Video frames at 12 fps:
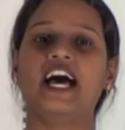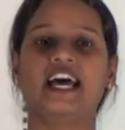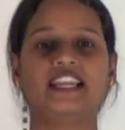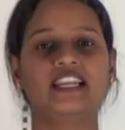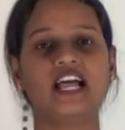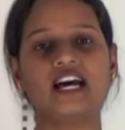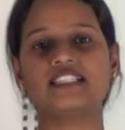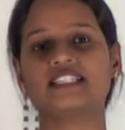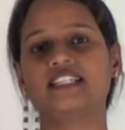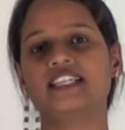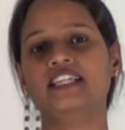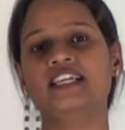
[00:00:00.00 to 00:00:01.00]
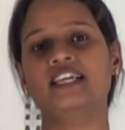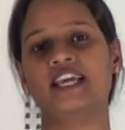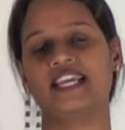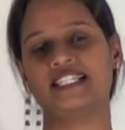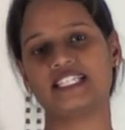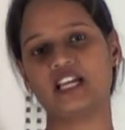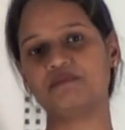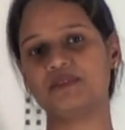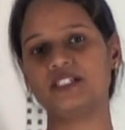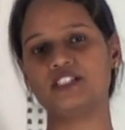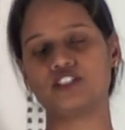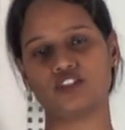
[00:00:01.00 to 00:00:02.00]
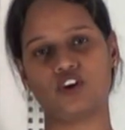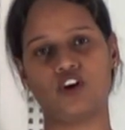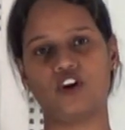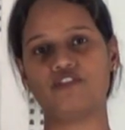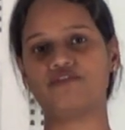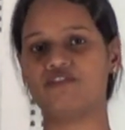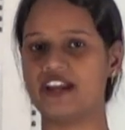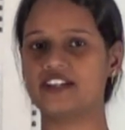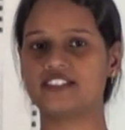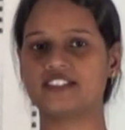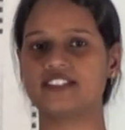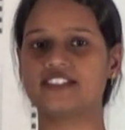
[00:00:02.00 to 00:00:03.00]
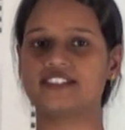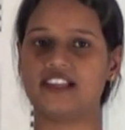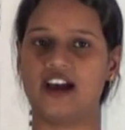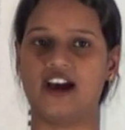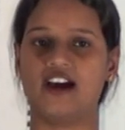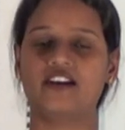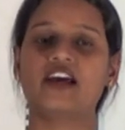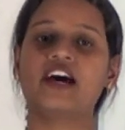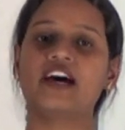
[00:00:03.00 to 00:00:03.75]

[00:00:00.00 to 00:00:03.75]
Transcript: and lastly examples of viruses are